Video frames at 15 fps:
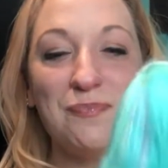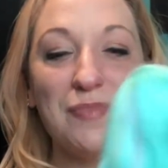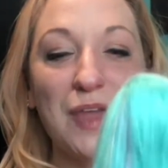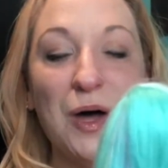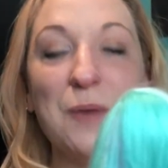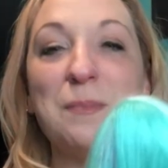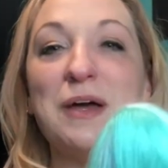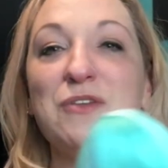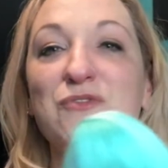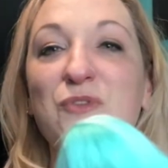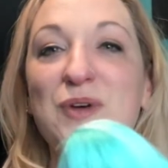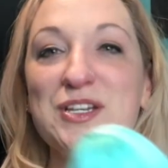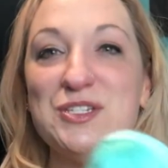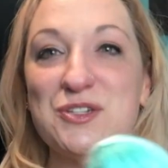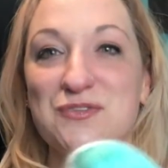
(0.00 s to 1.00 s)
on my
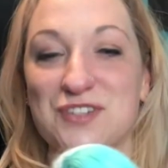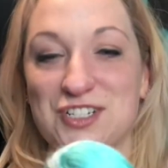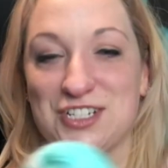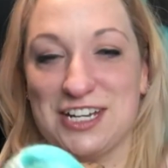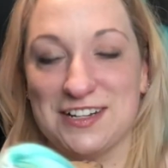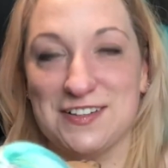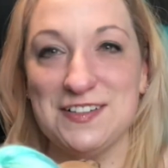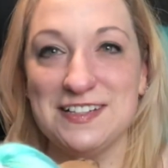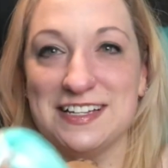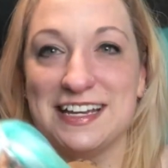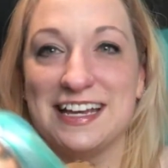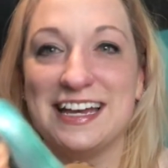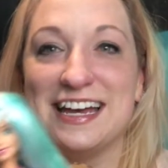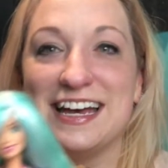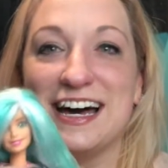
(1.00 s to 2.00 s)
voiceover channel
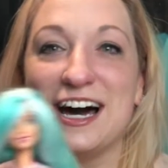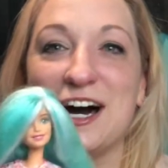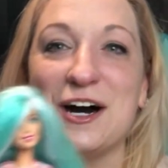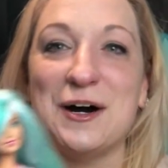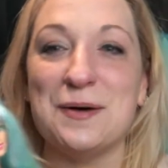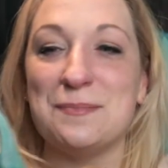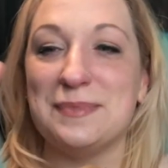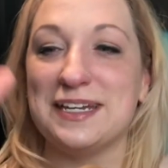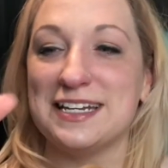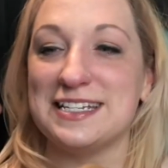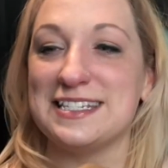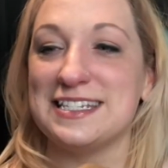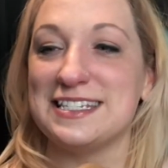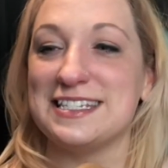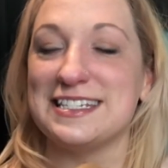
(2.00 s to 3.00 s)
um, because
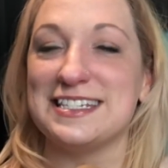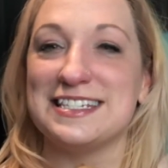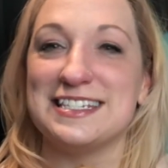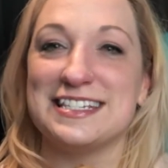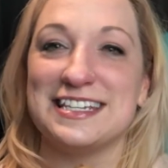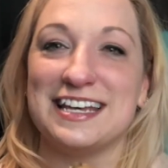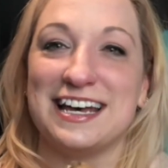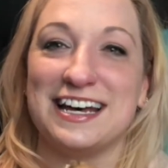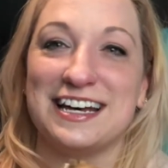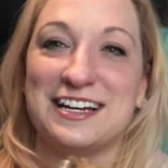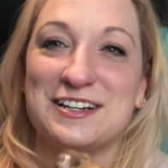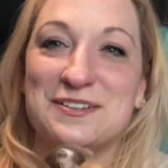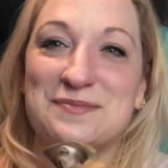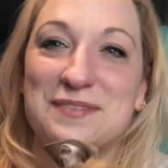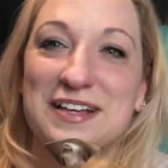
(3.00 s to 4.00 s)
this is
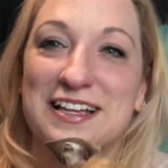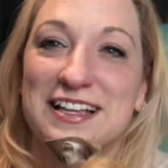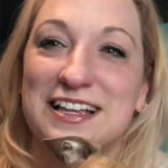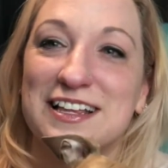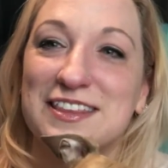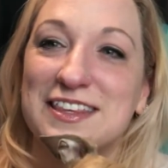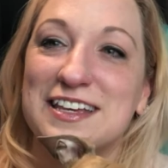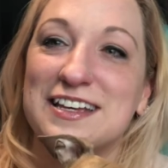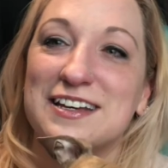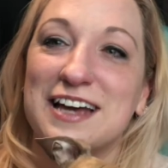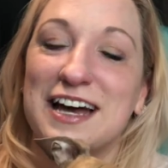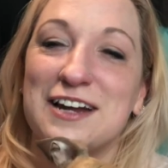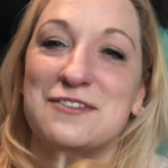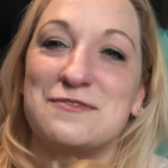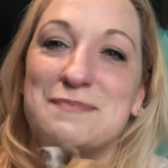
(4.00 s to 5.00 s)
um, the
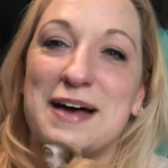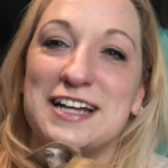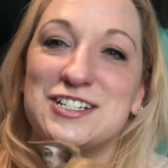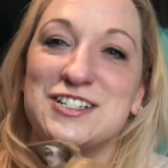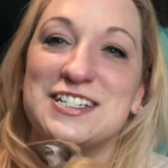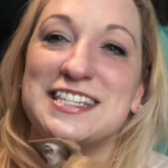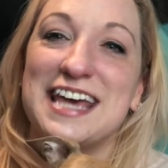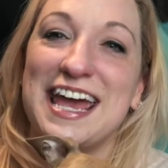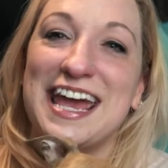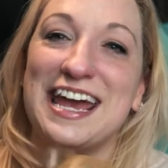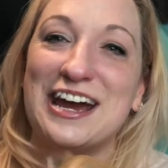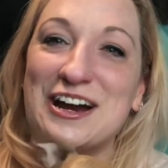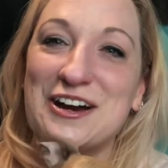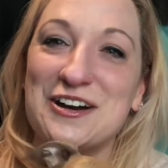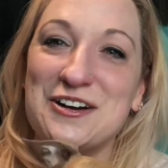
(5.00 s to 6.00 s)
kind of matches the
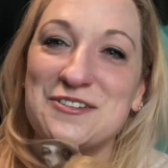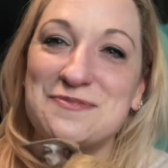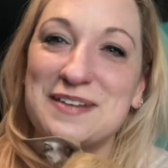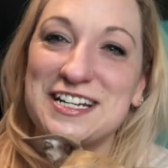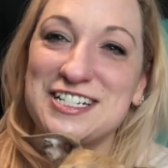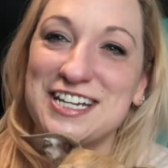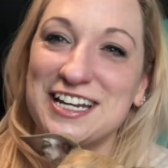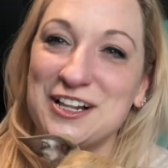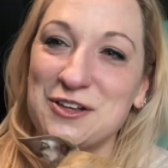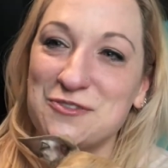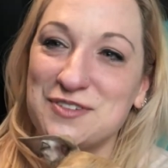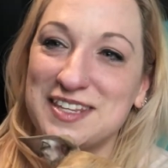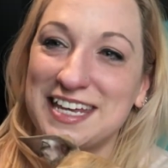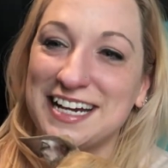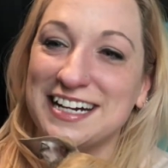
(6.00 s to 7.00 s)
hair of my channel over
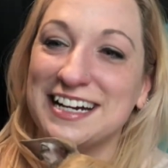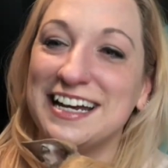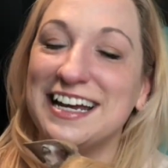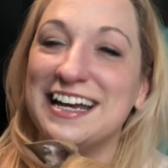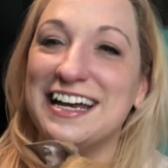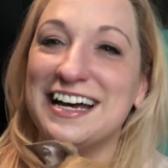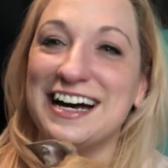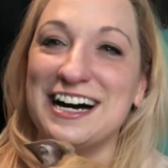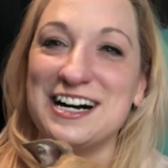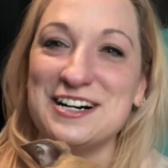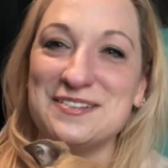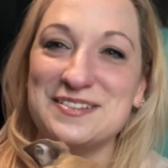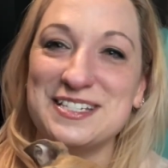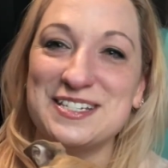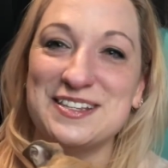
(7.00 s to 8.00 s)
there.
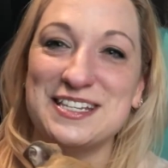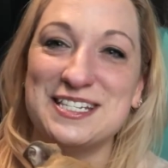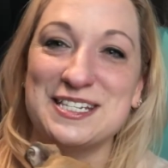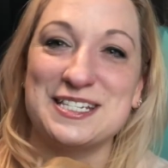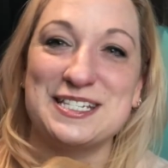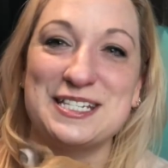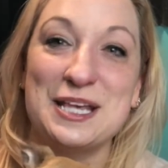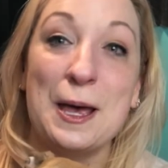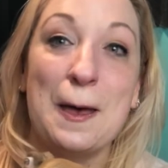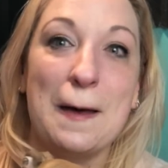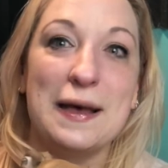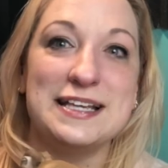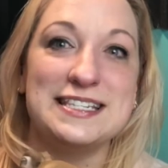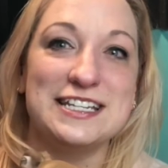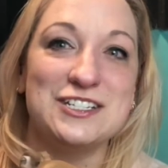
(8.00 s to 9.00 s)
Um, so this is
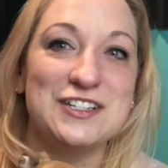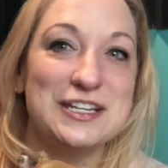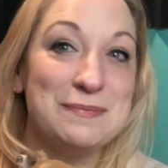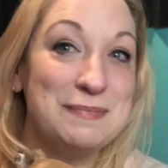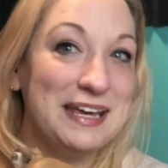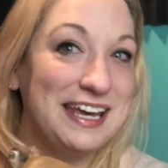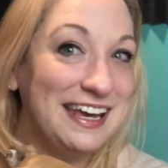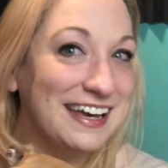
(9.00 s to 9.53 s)
essentially me.